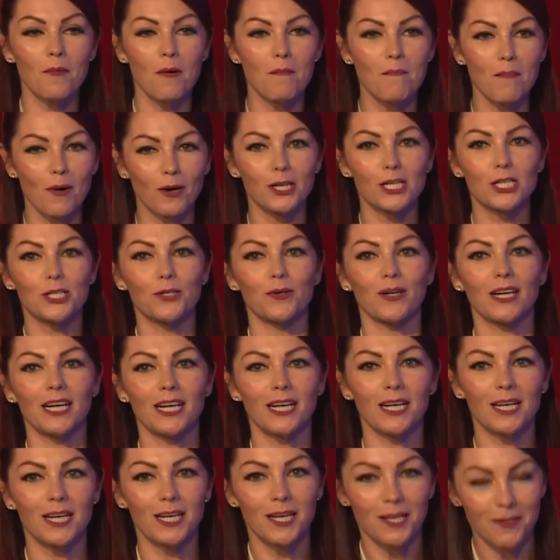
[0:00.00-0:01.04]
Monitoring
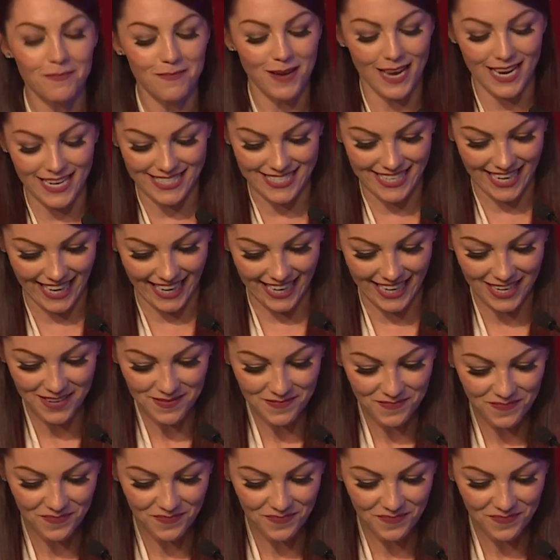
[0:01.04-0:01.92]
Committee.